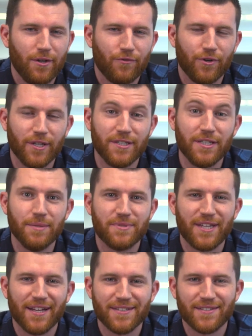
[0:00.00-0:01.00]
For any deep
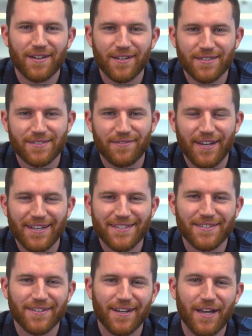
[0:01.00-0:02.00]
Stance socks
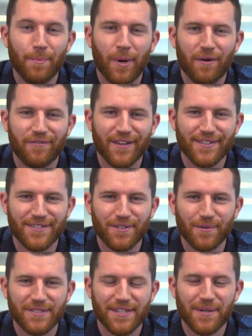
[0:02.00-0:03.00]
fans or hip hop fans, you
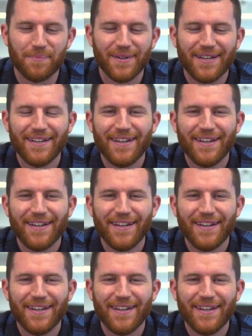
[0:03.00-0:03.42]
know what's up.